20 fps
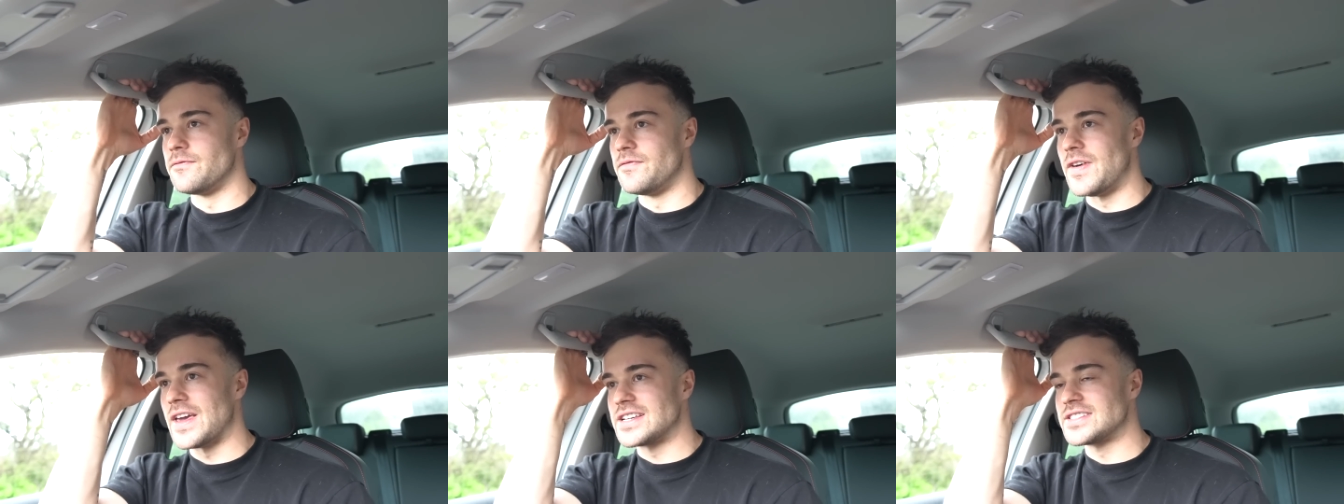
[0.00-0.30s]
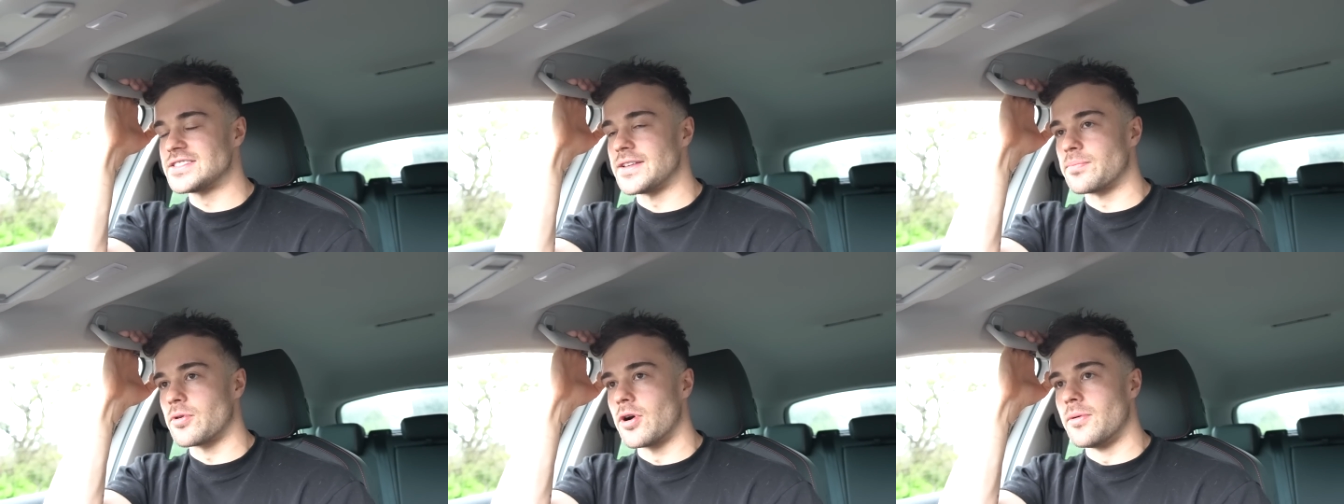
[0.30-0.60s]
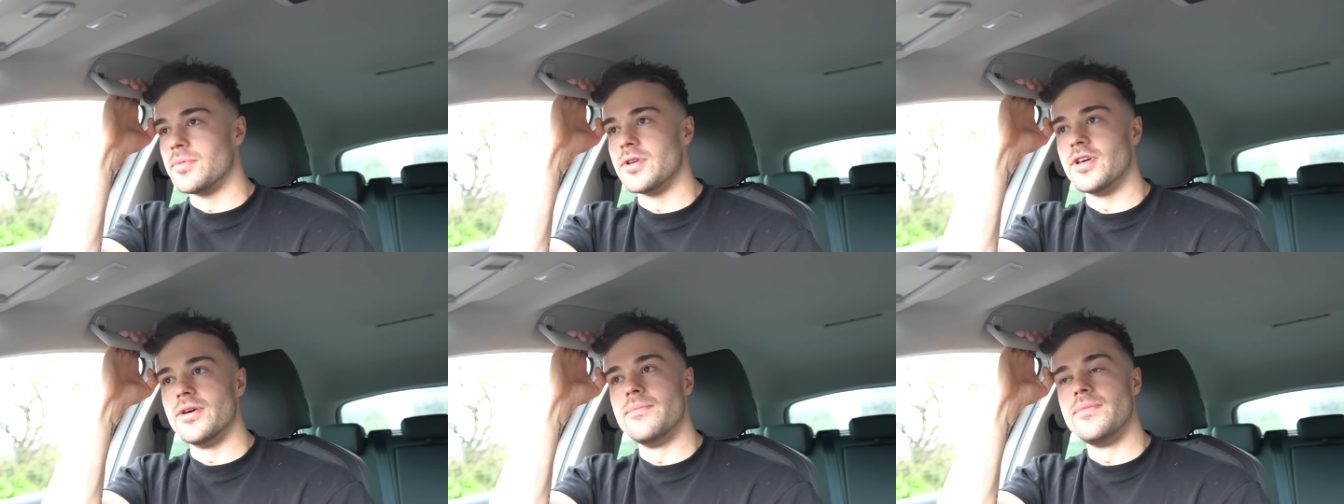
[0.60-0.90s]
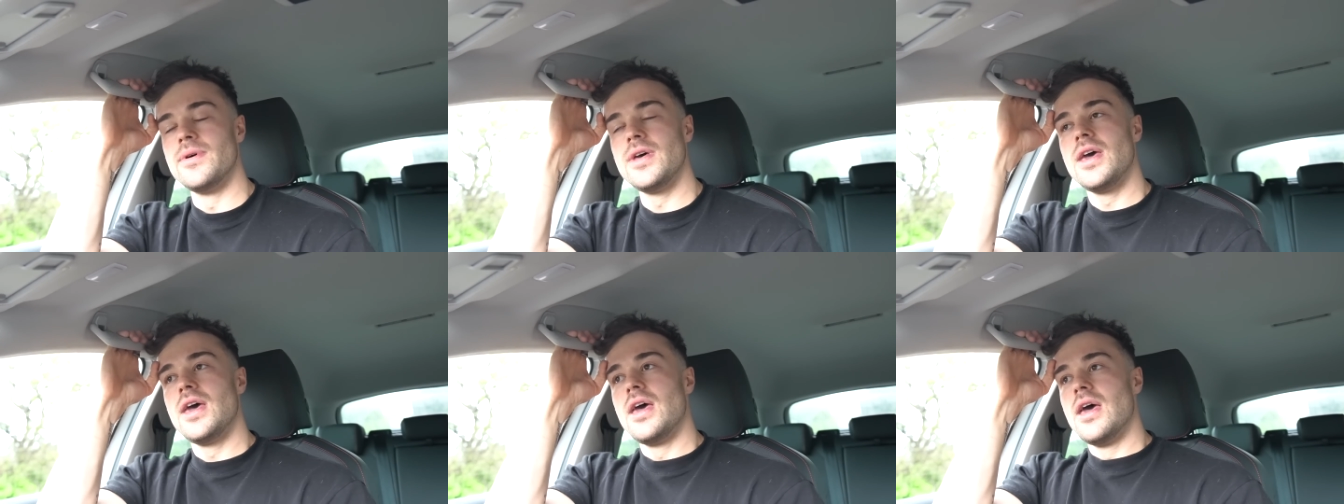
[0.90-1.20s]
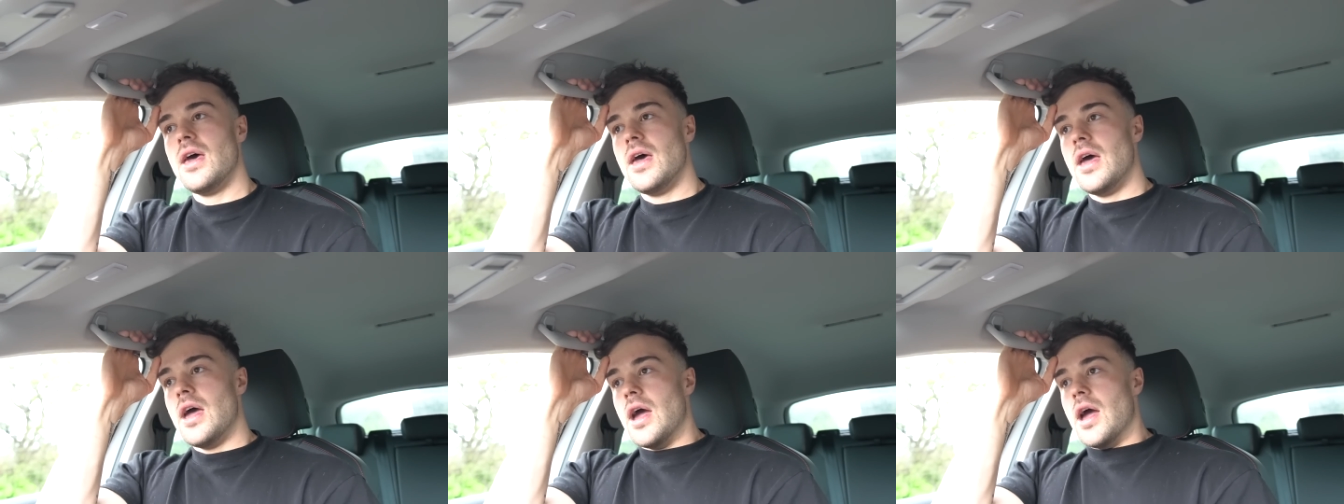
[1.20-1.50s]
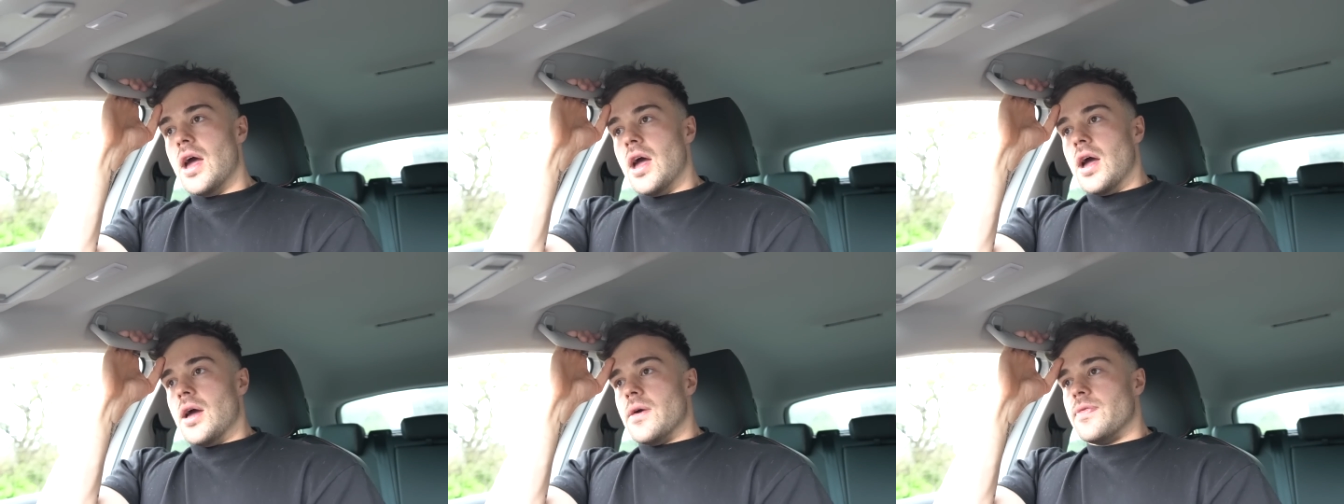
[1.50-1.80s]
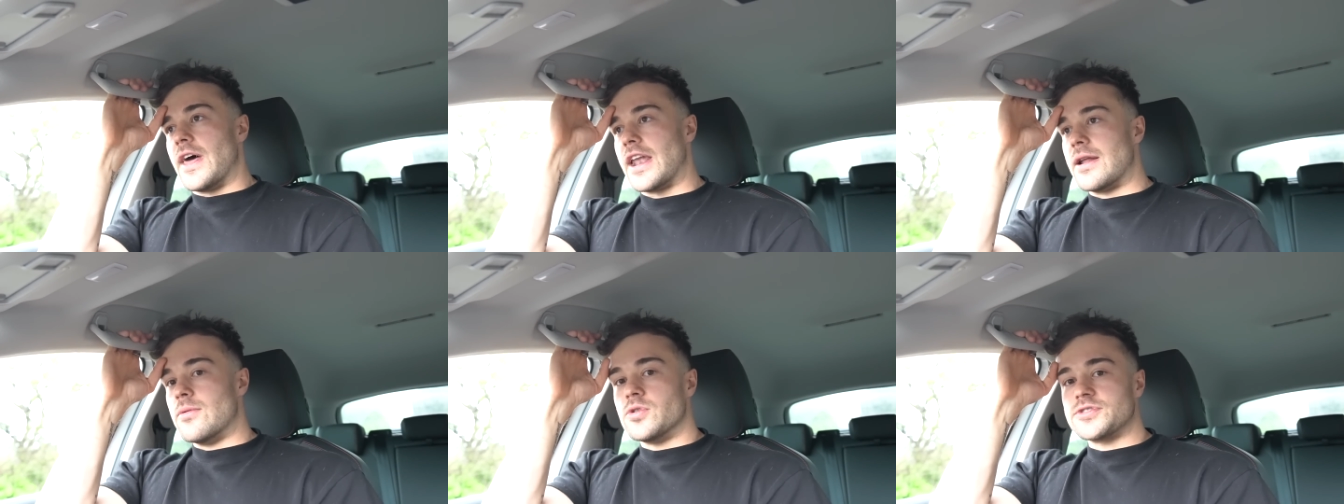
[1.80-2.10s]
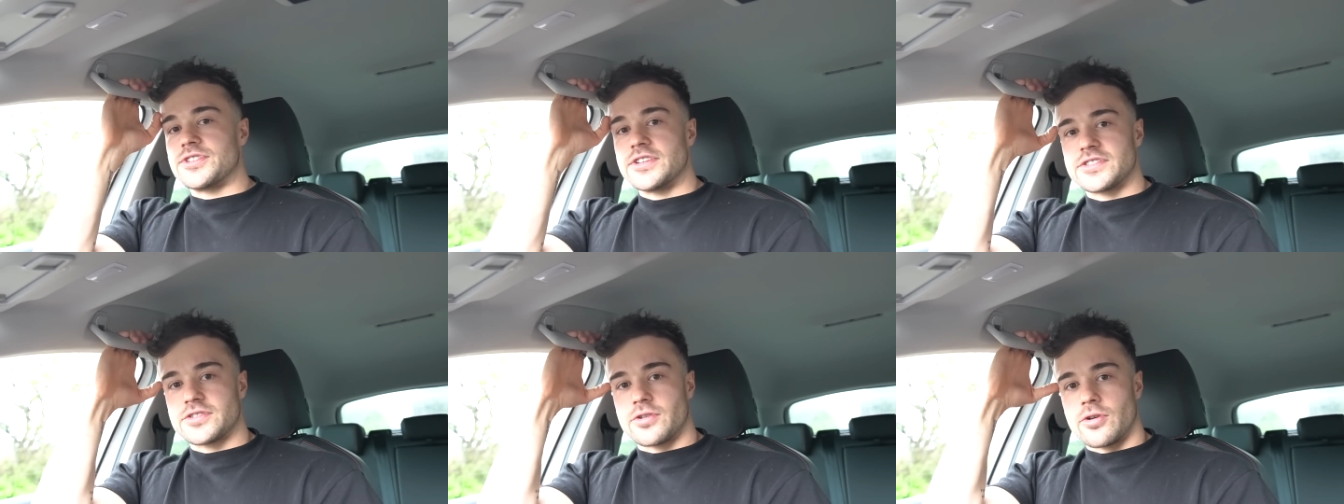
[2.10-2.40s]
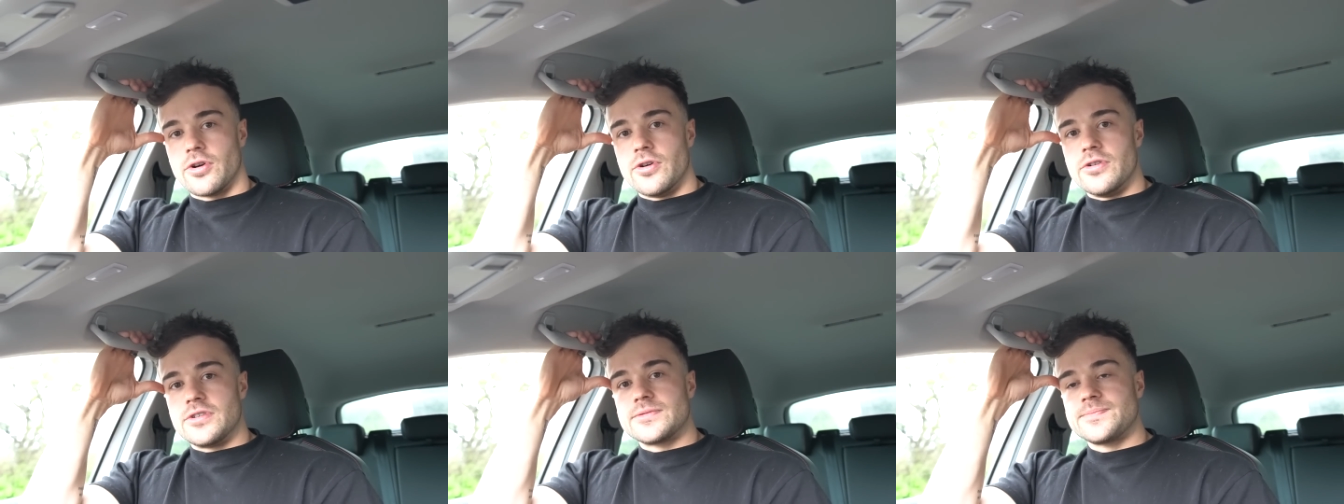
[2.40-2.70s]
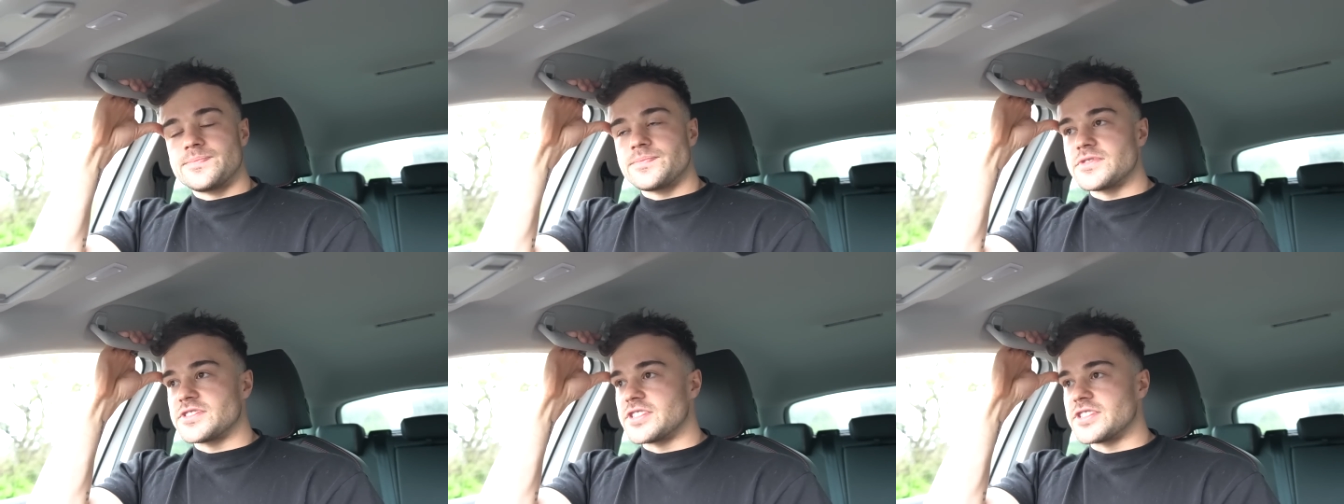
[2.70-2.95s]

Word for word: fix the problem then I'm also screwed.